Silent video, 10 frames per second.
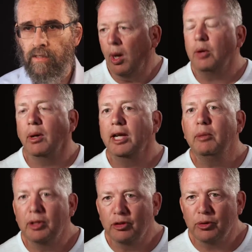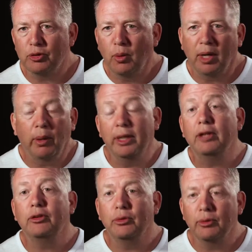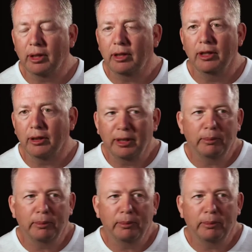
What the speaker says: Why do I need to be Jewish? Why do I need to, you know,